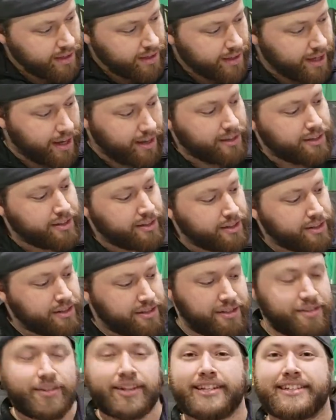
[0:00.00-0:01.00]
Yeah, you
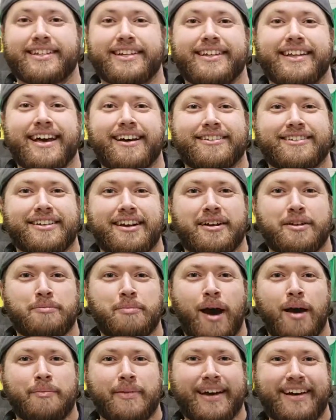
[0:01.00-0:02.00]
can really see that starting to
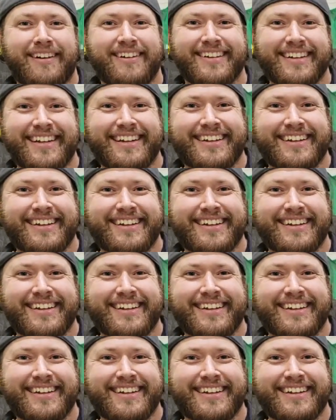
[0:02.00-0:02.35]
pop out.